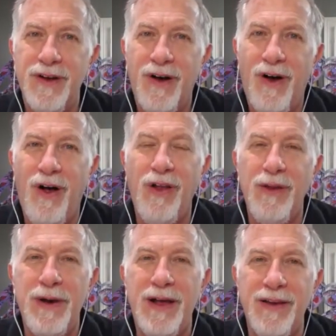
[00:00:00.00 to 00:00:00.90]
All
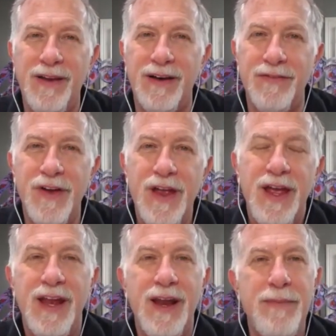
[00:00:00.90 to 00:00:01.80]
about love.
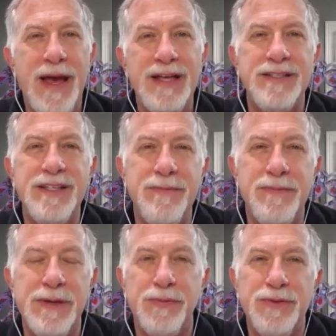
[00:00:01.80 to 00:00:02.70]
And I'm asking
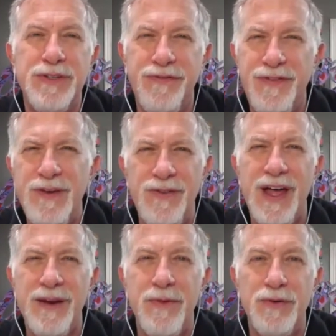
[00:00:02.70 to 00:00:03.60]
people to feel
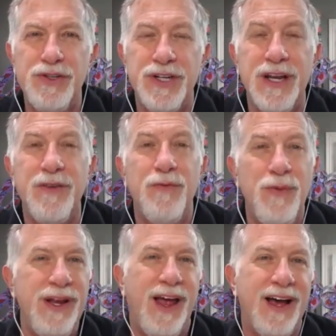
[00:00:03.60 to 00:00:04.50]
that emotion and
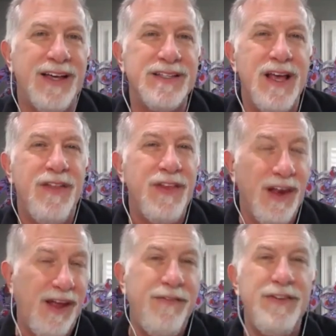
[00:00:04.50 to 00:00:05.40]
realize that
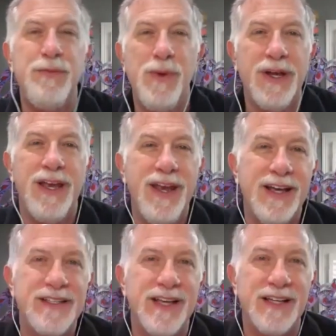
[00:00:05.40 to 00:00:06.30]
love is what
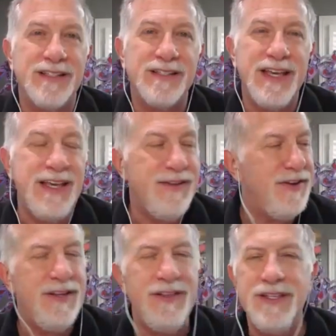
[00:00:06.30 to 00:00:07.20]
connects us,
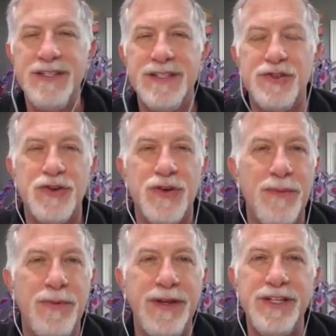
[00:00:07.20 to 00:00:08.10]
even in these
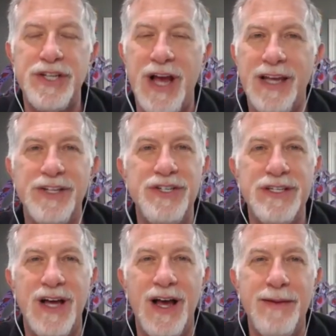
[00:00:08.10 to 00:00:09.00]
troubling, challenging
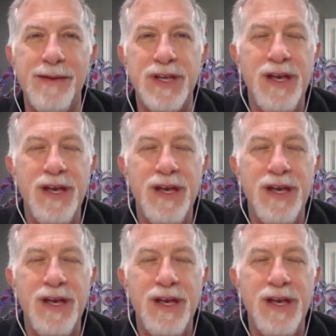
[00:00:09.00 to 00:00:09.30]
times,